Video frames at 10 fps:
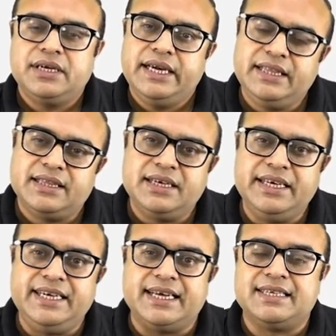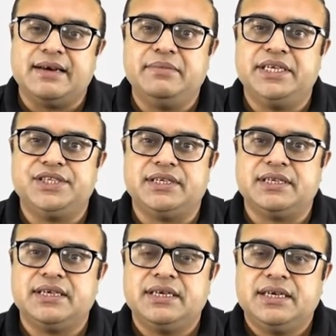in the NEET examination.
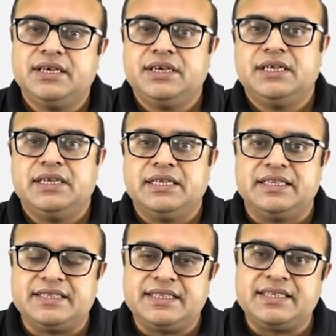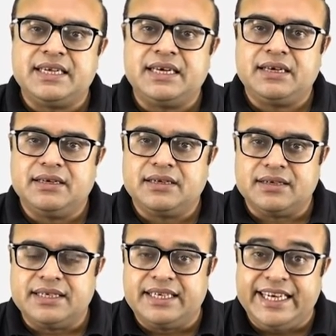This is a
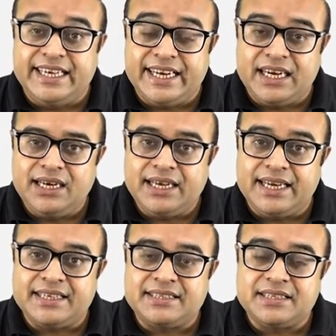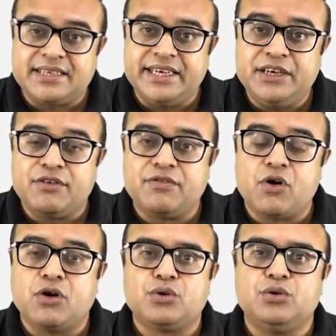detailed case study of
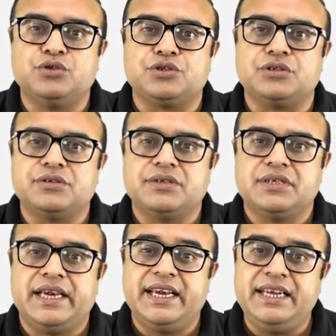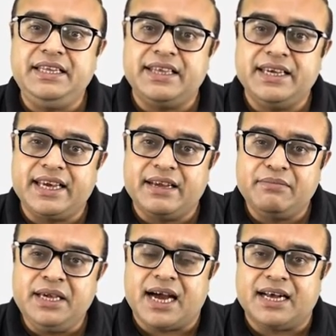cockroach. Anything can
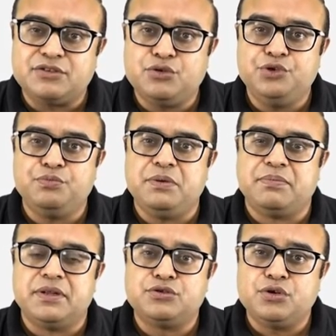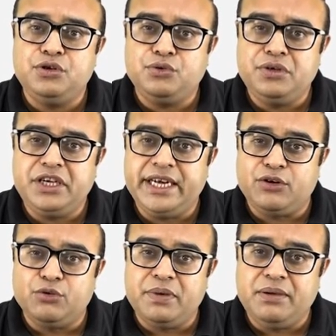be asked to you people. So, you need
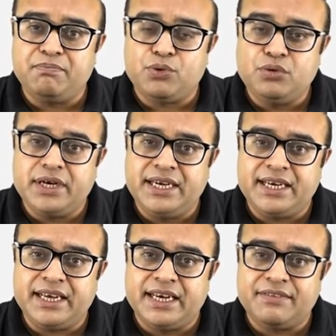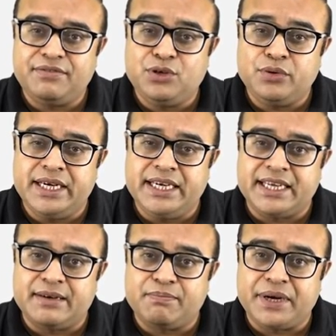to be prudent enough to
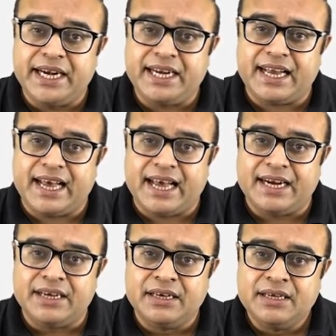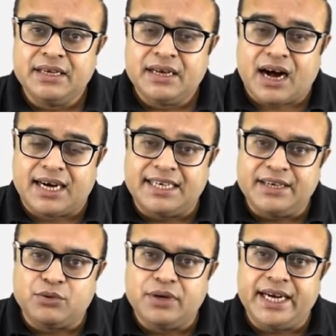interpret and
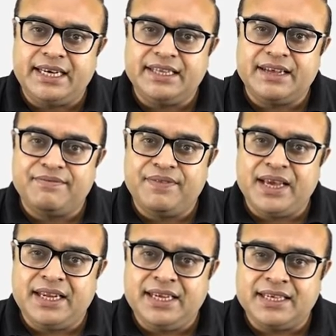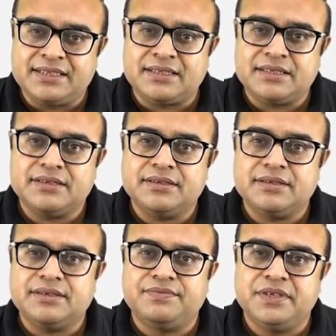articulate the various
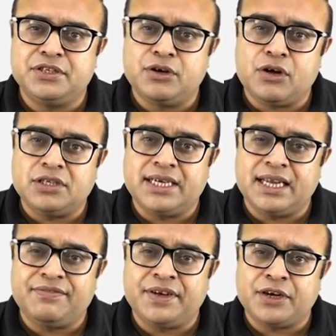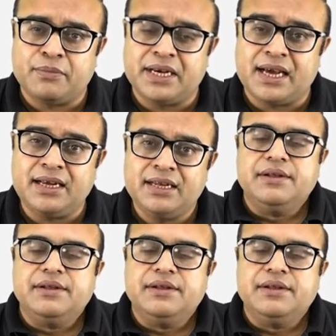physiological phenomena